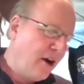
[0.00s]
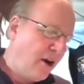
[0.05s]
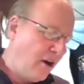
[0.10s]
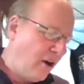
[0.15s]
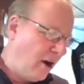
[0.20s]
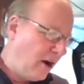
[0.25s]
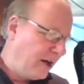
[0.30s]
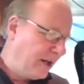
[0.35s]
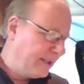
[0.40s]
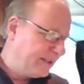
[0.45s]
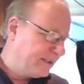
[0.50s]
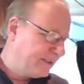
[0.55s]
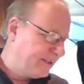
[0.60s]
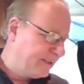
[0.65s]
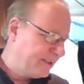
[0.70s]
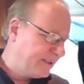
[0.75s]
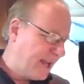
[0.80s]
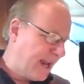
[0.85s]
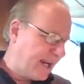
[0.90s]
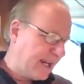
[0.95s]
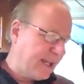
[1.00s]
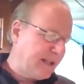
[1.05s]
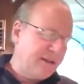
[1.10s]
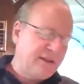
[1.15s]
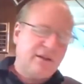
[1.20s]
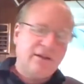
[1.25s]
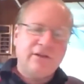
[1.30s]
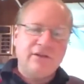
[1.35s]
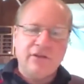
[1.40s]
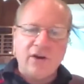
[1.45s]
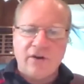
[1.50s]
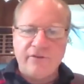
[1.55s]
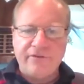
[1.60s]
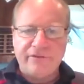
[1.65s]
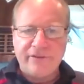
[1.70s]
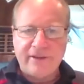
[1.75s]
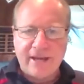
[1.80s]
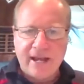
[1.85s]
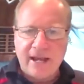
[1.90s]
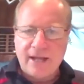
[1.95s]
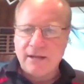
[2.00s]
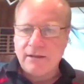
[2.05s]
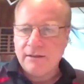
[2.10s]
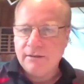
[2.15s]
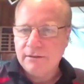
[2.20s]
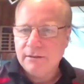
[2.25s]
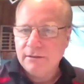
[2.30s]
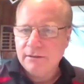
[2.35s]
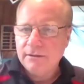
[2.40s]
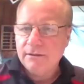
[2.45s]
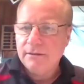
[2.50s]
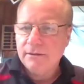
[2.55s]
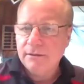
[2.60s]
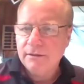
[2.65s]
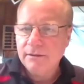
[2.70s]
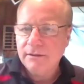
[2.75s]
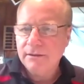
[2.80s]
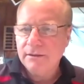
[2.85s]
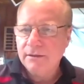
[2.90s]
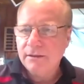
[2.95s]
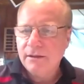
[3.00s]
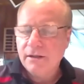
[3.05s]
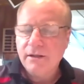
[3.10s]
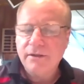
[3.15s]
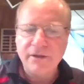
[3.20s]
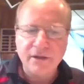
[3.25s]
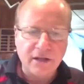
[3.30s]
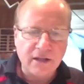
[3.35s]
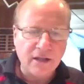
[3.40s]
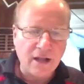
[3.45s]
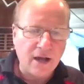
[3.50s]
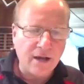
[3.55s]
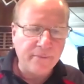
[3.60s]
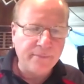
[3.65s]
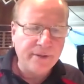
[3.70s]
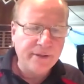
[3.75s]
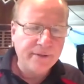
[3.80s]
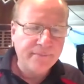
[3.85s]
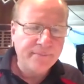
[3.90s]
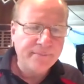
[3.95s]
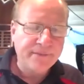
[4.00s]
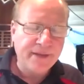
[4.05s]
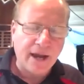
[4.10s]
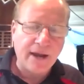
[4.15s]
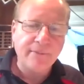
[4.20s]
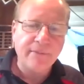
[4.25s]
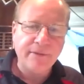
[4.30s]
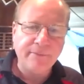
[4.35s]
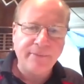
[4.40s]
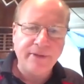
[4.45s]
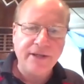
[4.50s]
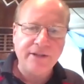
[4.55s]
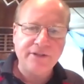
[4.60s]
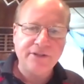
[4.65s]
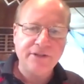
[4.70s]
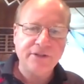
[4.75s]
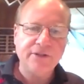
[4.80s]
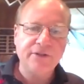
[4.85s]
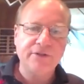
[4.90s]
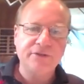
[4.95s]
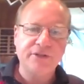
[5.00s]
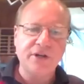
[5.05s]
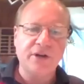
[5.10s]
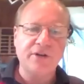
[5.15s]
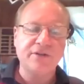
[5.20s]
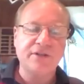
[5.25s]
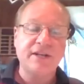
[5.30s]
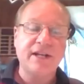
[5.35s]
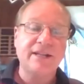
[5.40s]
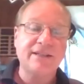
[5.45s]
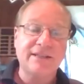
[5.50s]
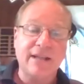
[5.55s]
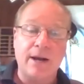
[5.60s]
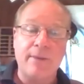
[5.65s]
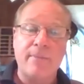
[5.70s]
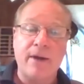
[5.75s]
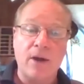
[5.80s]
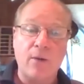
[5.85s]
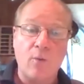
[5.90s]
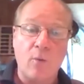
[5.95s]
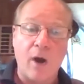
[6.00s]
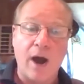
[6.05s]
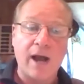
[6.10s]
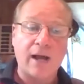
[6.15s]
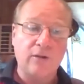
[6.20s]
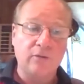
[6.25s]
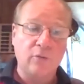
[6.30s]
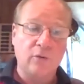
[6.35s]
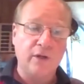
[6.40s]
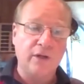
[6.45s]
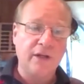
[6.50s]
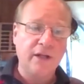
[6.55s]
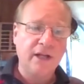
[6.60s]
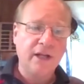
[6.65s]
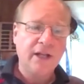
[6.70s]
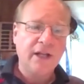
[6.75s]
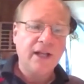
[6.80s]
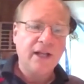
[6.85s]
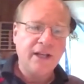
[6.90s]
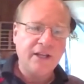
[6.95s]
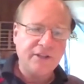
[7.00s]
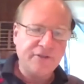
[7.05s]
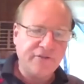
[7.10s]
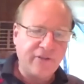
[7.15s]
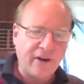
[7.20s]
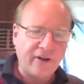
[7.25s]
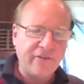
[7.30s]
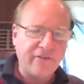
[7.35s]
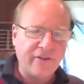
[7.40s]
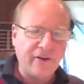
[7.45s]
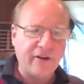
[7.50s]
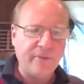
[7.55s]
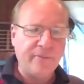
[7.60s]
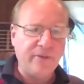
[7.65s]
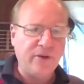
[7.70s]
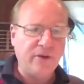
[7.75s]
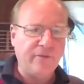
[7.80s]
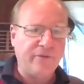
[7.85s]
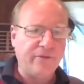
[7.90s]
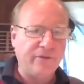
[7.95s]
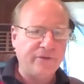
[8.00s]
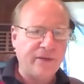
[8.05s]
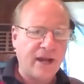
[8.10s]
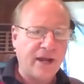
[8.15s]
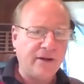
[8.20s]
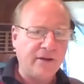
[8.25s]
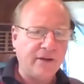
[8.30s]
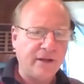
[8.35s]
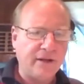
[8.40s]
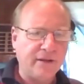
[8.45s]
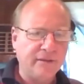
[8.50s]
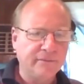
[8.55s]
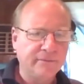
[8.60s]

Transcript: August 2nd, don't forget, the club, Diamond Beach, New Jersey. That's down by Wildwood, and it's very, very beautiful down there.